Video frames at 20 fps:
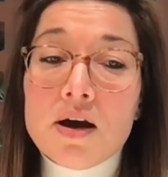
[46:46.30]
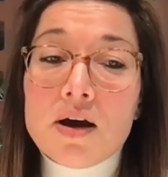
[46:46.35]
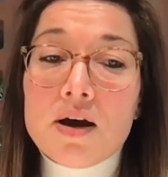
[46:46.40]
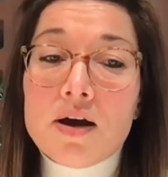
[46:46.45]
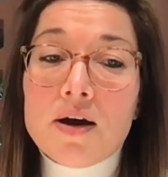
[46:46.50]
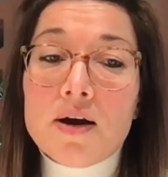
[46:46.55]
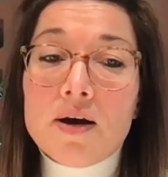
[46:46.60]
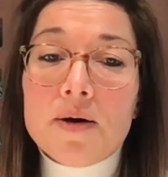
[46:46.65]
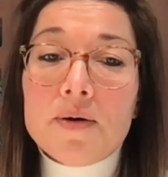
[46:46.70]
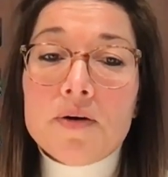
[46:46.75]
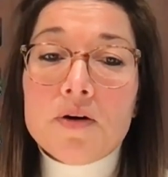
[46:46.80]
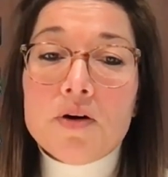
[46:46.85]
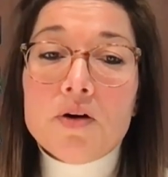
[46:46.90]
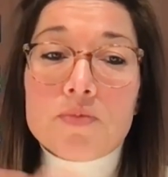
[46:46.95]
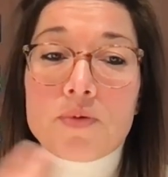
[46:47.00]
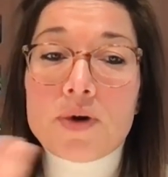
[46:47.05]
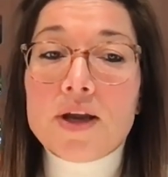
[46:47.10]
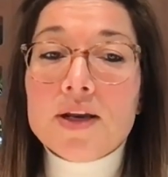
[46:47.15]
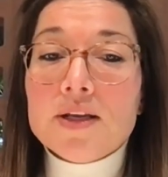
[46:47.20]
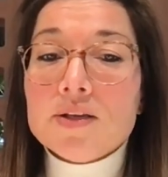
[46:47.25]
uh,
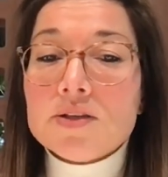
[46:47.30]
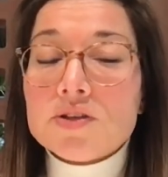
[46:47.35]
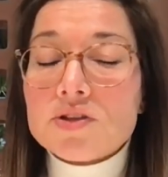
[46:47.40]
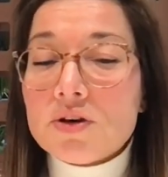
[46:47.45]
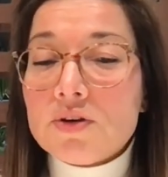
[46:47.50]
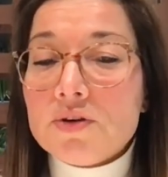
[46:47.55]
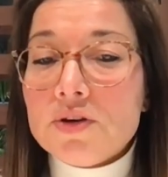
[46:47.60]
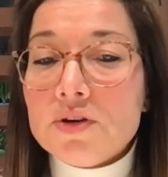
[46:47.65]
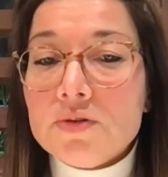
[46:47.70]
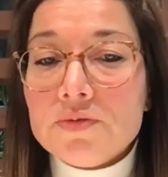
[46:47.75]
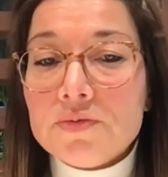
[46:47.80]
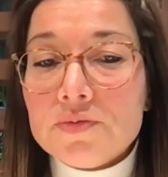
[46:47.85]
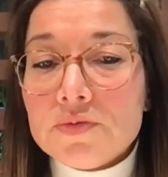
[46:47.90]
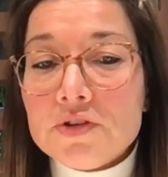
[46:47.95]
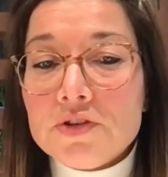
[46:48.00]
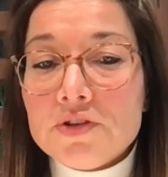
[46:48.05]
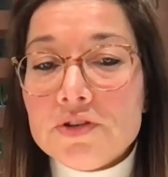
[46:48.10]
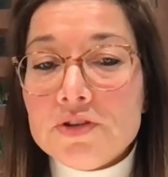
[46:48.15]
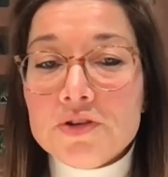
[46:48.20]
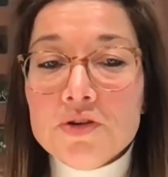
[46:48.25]
already. So you,
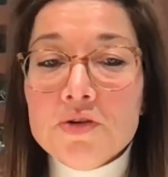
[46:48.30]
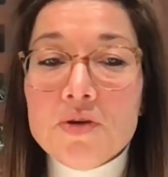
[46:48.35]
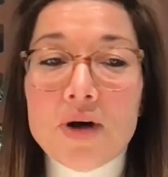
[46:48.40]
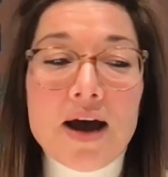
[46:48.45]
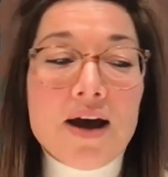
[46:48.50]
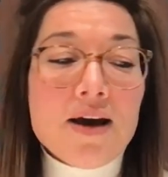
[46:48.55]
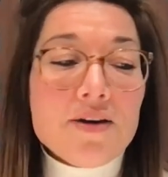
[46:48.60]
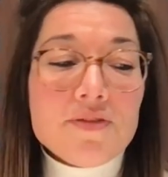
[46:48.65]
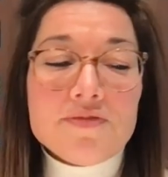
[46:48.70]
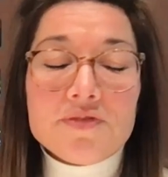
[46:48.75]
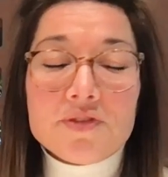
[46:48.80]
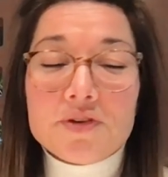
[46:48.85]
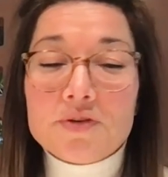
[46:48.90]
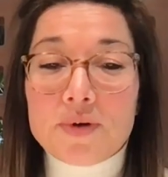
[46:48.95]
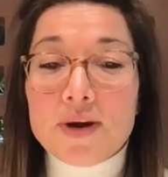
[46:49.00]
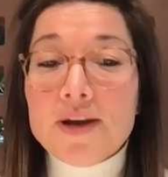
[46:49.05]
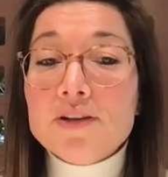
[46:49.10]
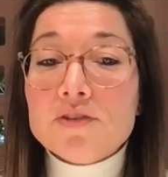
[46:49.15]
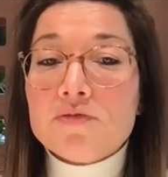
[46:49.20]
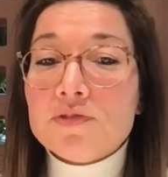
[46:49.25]
you have
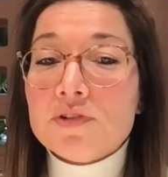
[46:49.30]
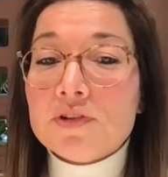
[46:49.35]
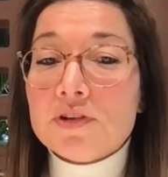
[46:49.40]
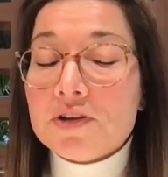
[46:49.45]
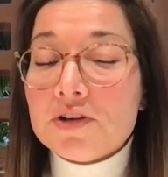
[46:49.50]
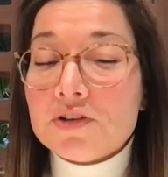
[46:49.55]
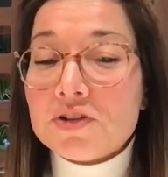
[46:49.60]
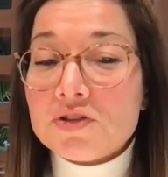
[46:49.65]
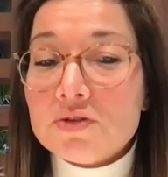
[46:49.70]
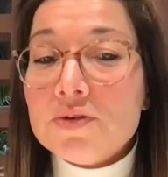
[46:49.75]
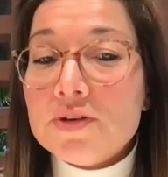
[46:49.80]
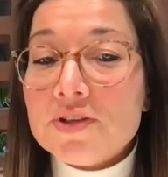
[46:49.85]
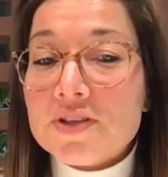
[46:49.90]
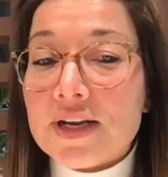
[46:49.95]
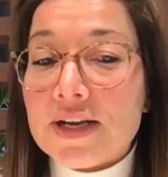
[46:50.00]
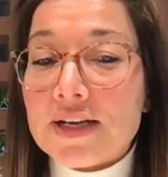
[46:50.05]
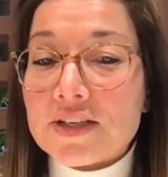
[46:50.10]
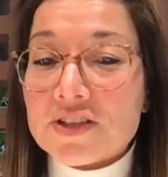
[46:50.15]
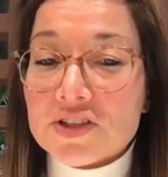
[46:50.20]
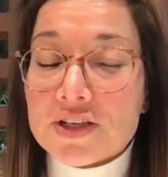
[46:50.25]
great uh,
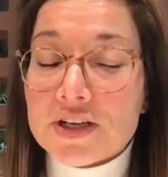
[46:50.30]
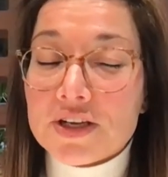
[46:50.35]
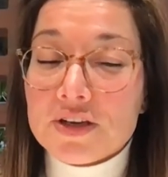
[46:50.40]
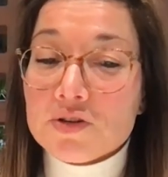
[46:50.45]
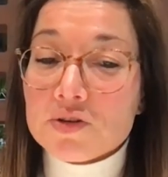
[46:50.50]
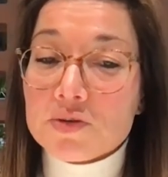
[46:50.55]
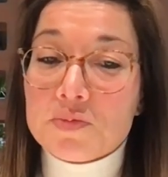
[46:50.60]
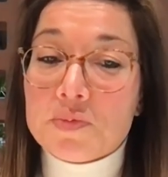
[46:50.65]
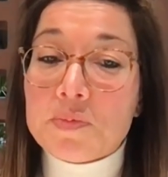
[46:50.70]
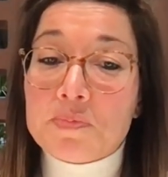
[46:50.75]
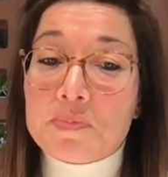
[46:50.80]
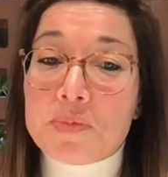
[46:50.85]
storytelling skills.